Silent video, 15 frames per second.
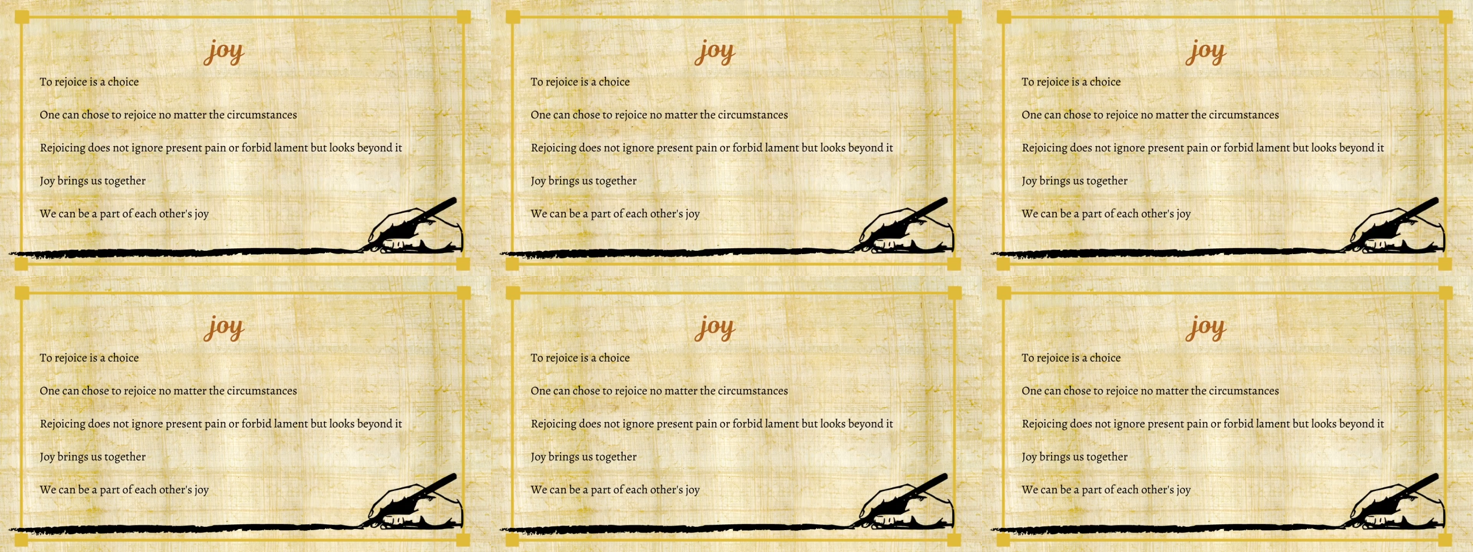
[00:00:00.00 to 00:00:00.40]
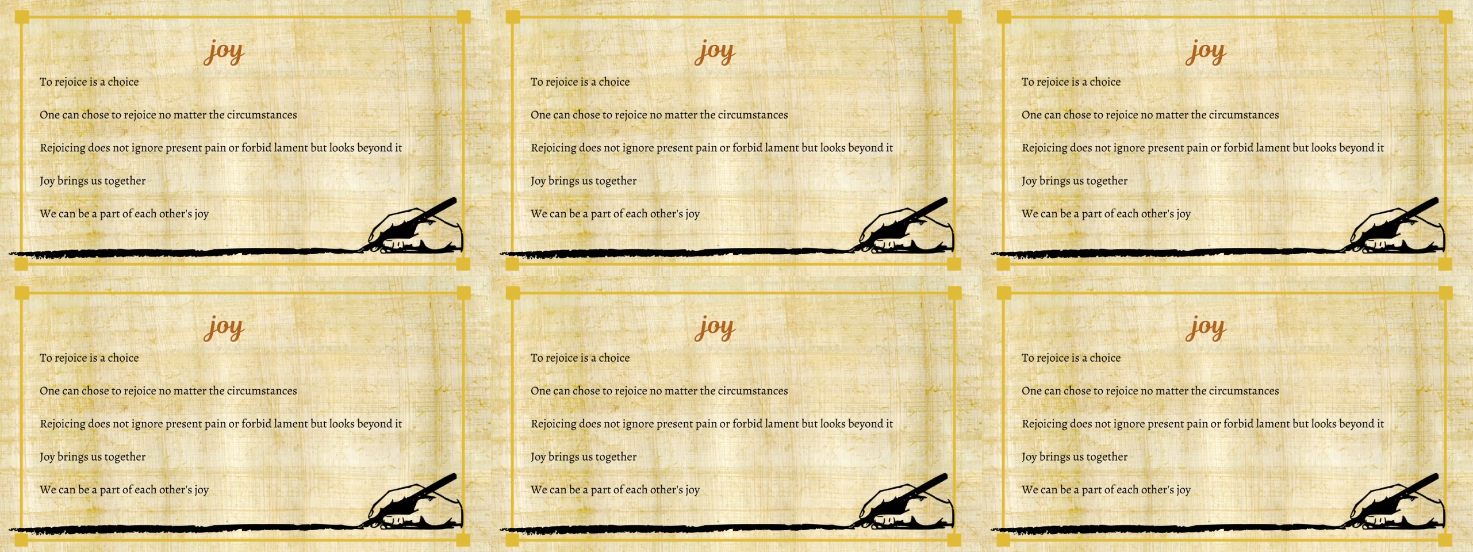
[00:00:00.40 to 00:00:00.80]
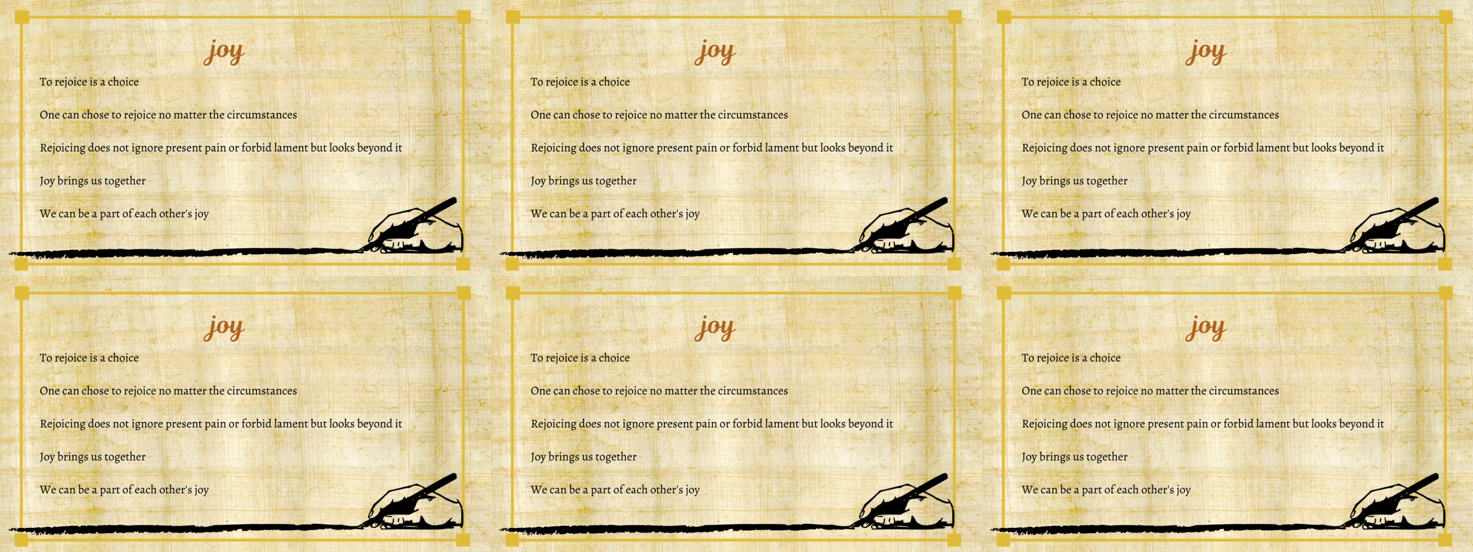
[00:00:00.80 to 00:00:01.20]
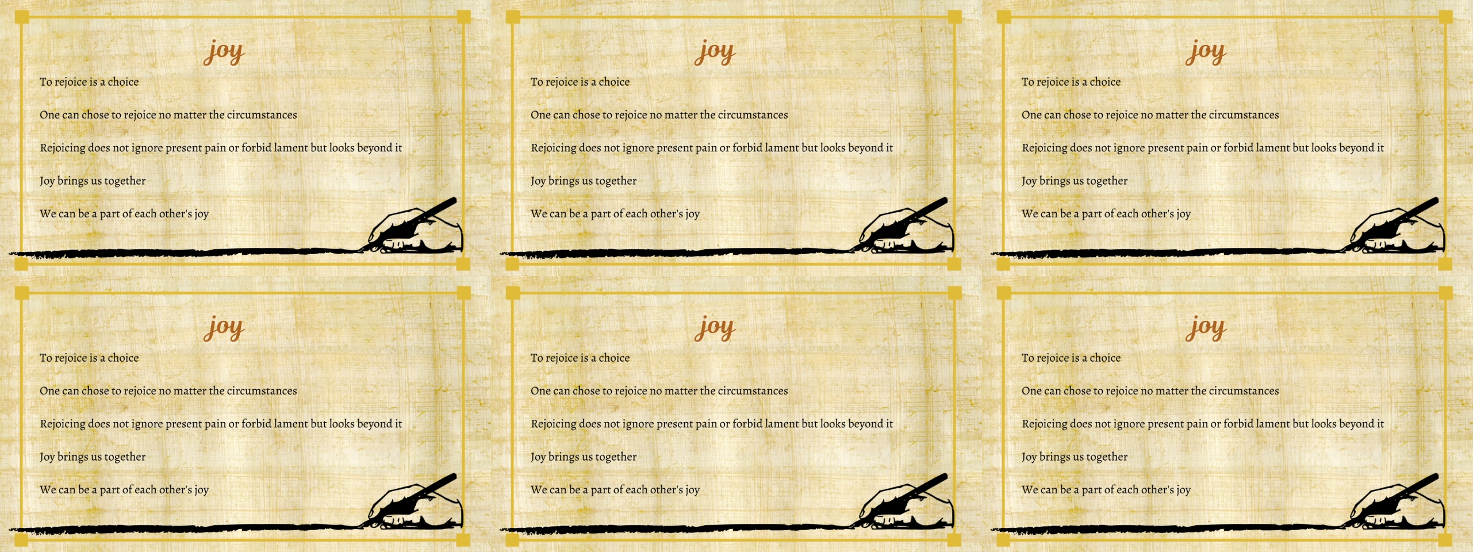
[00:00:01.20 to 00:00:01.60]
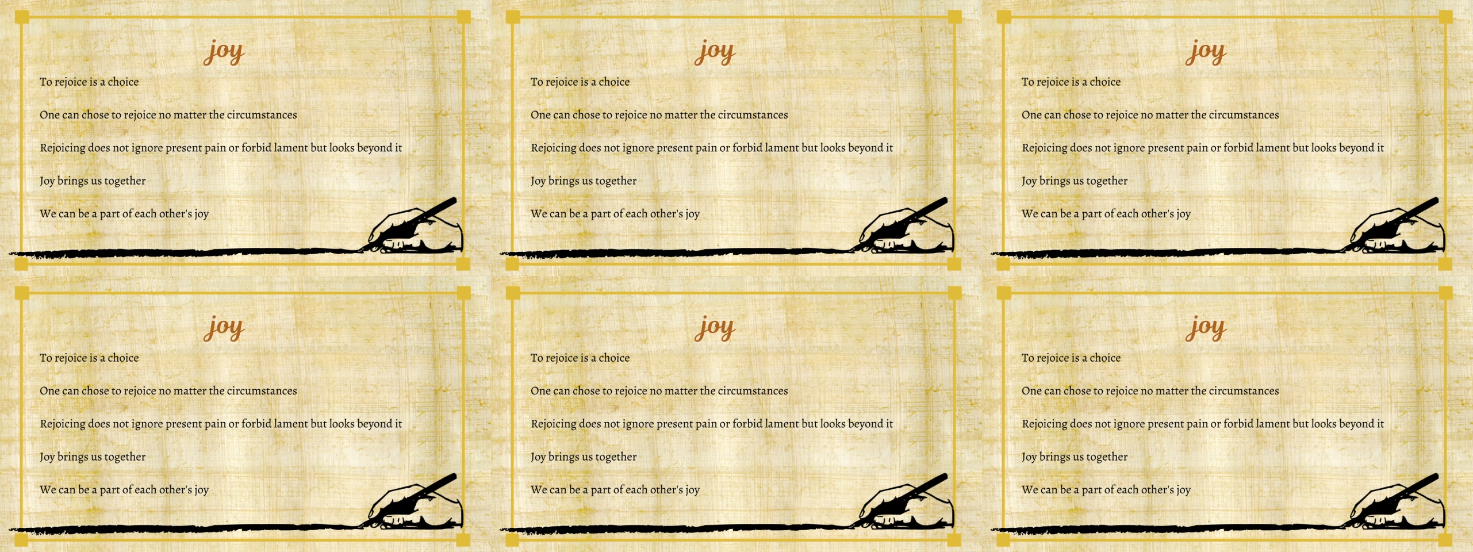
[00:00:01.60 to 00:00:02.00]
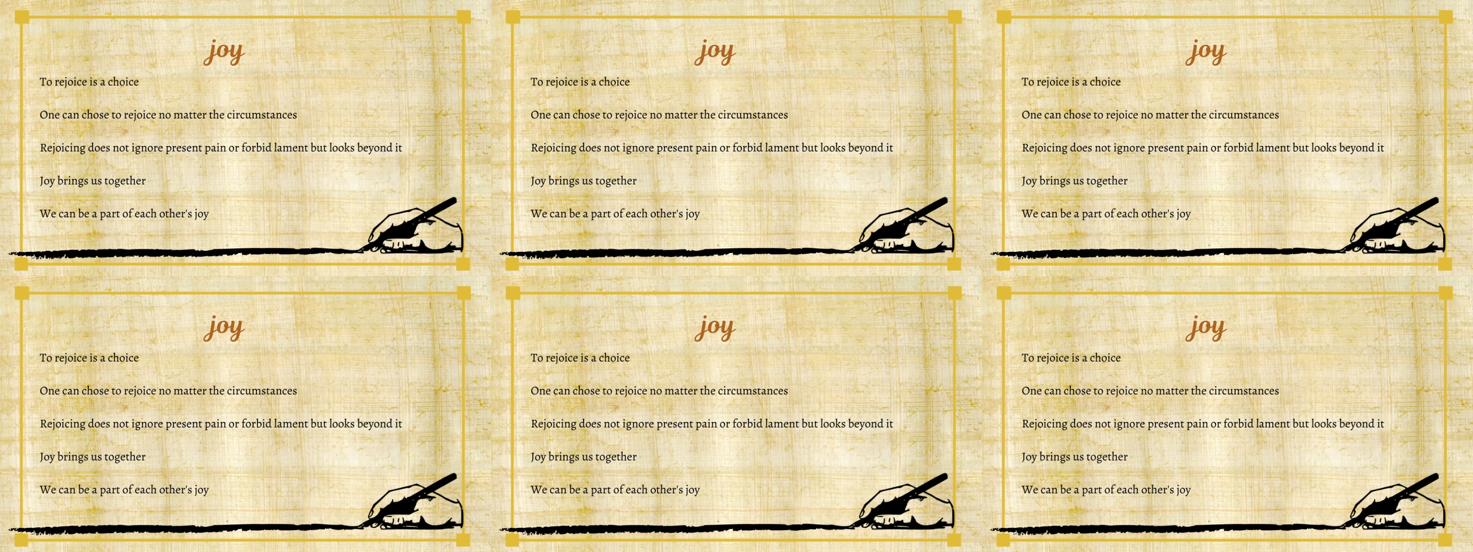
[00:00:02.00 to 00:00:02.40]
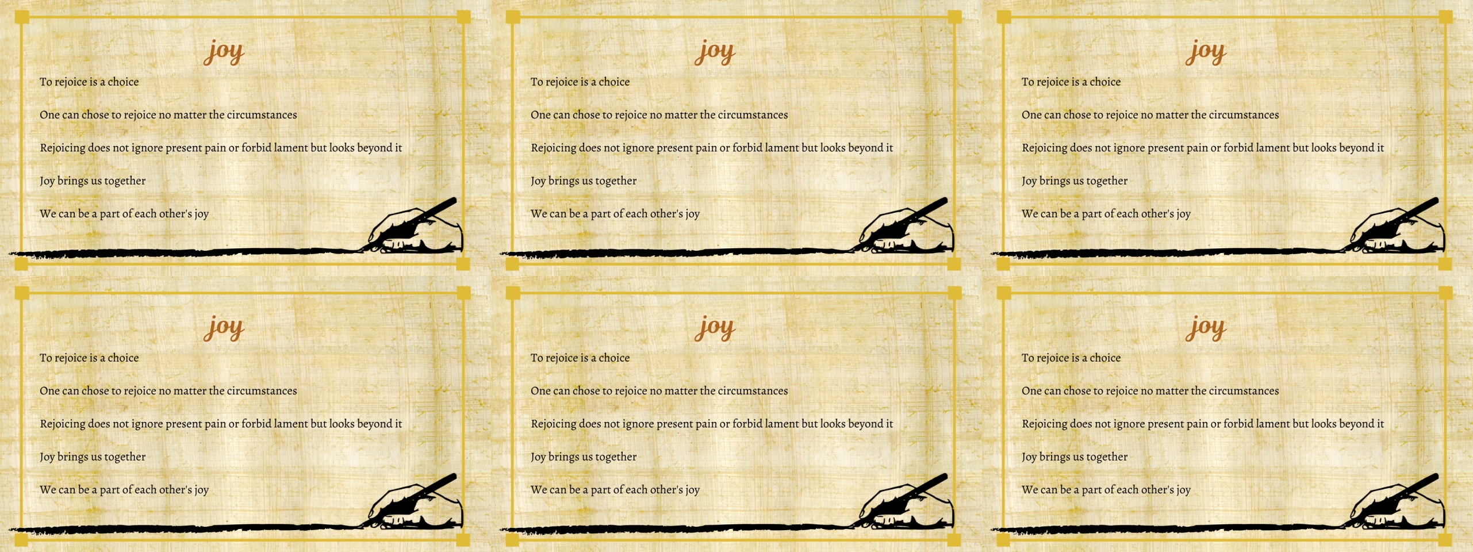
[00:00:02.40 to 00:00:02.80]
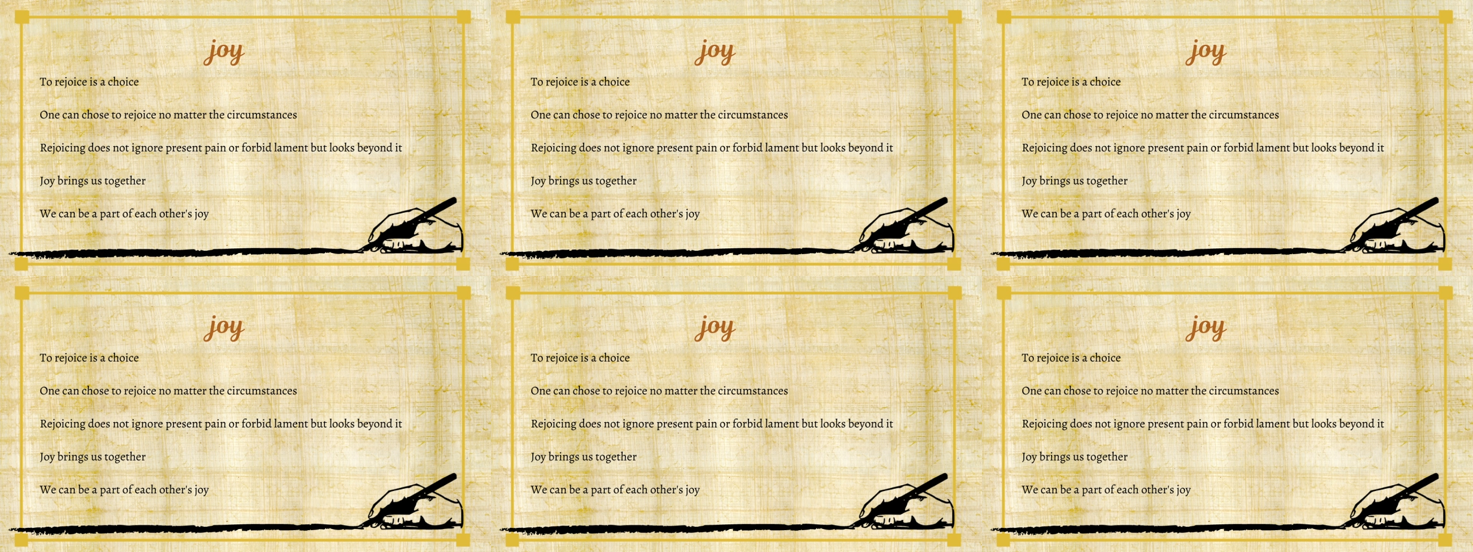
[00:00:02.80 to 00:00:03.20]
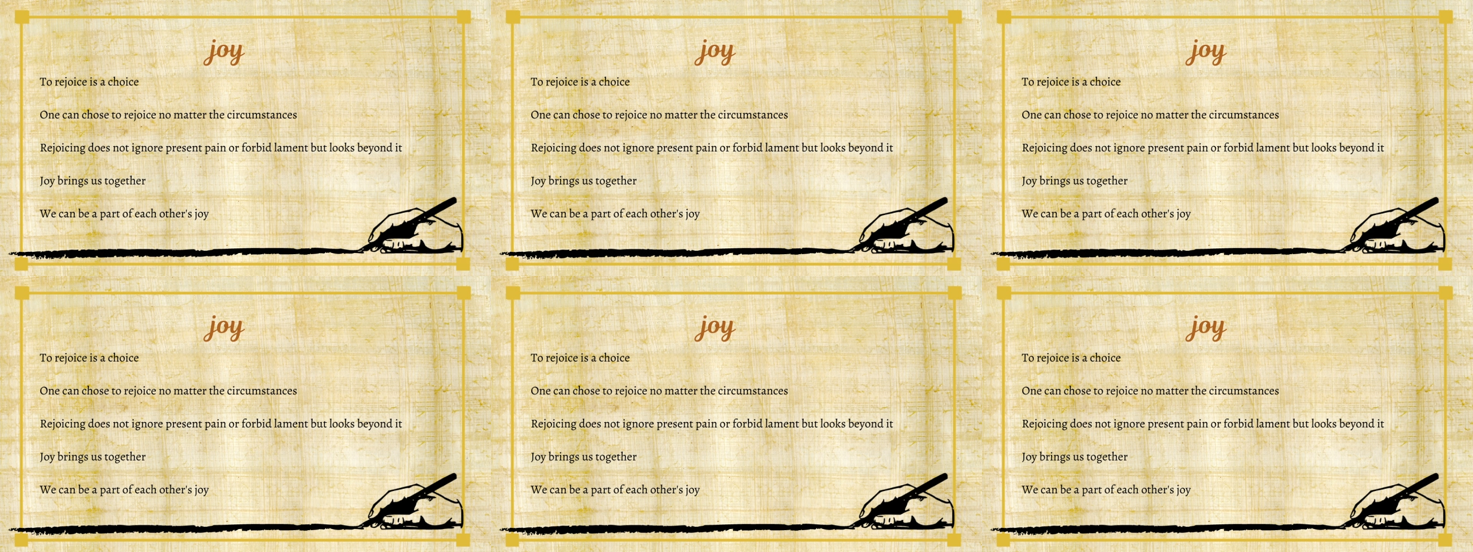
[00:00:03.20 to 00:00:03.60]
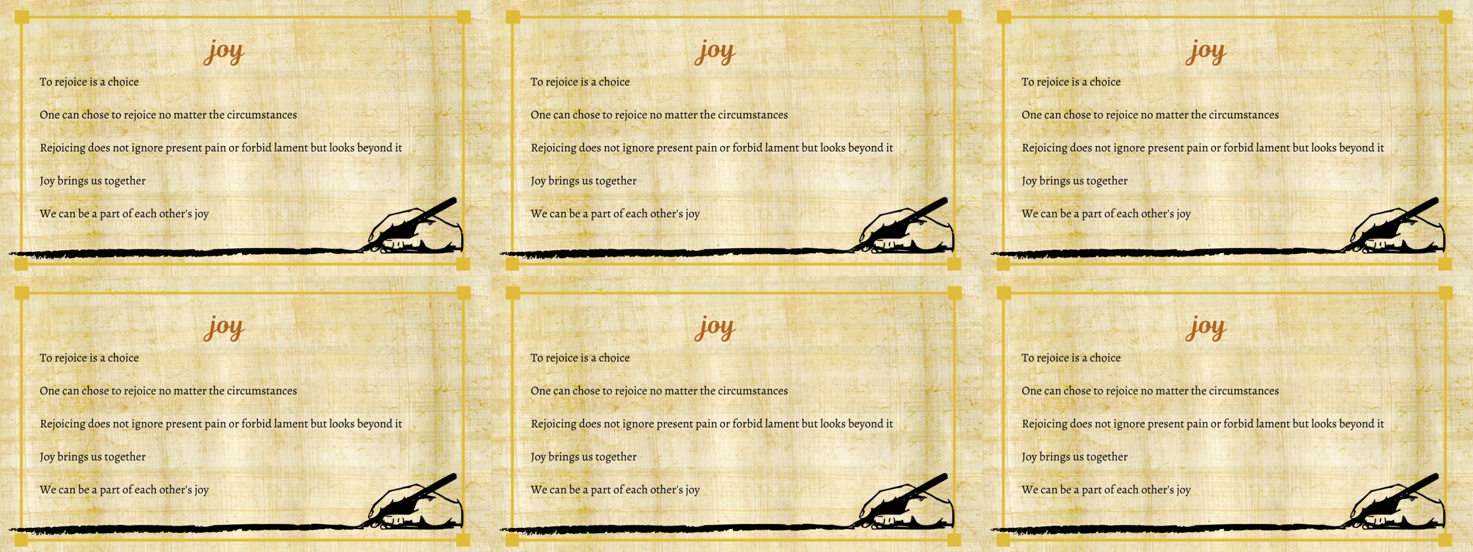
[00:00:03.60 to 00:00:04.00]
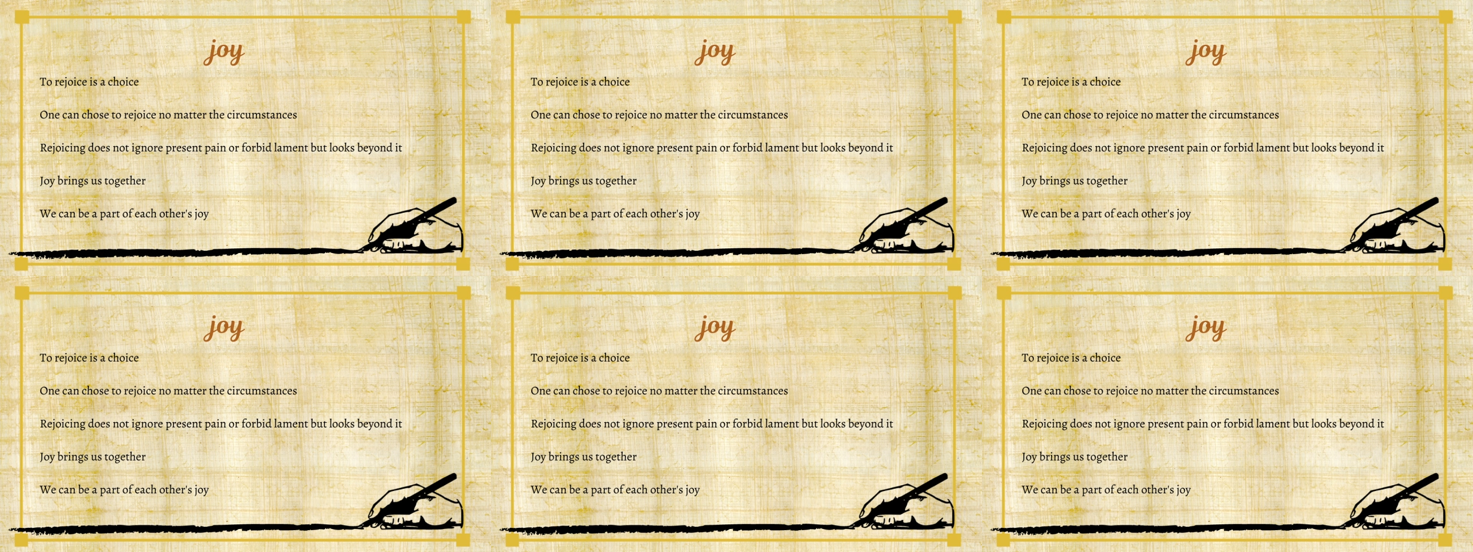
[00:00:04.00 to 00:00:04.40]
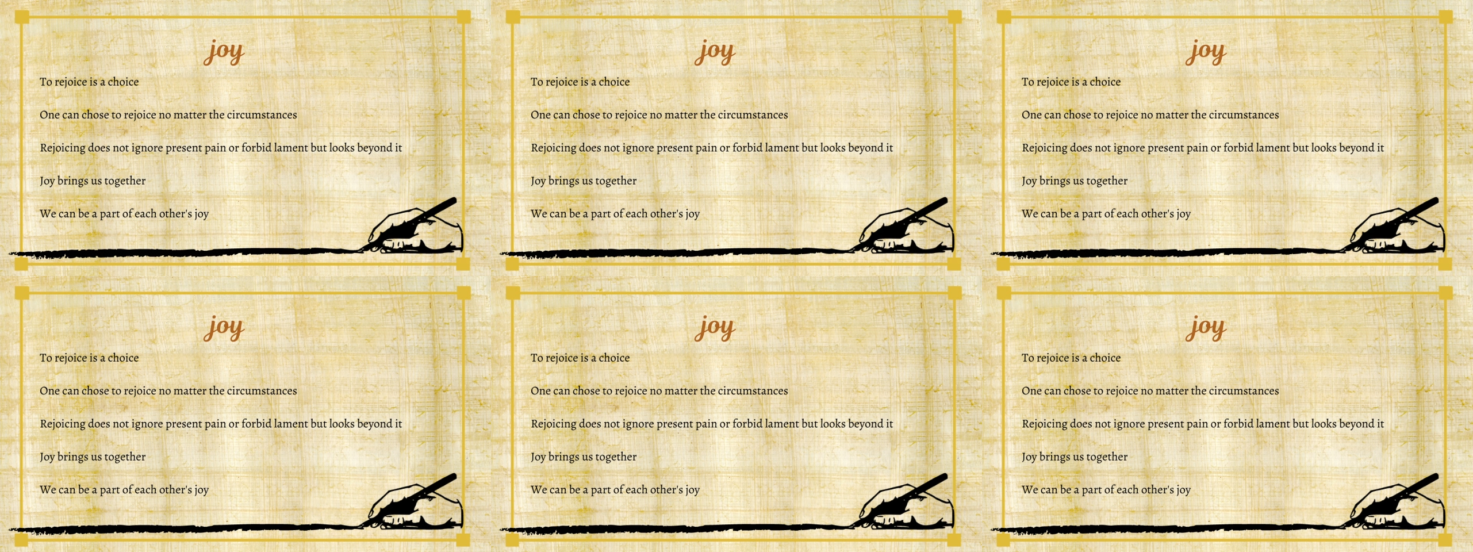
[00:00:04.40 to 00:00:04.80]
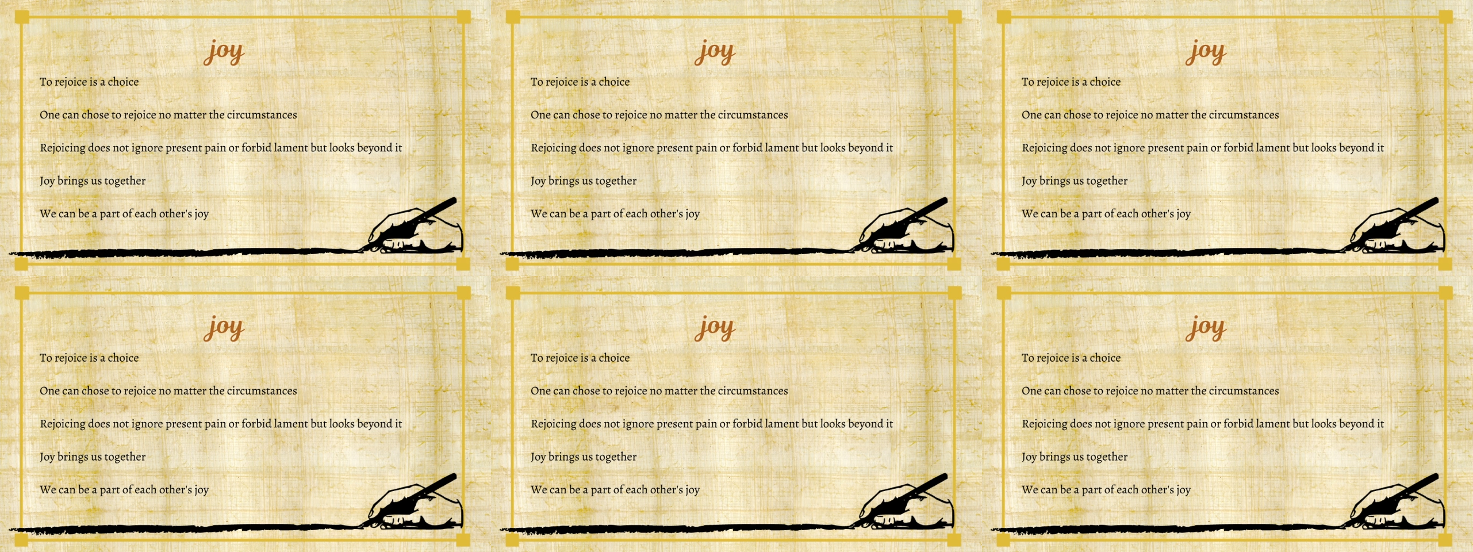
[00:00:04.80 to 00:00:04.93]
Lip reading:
(no speaker visible)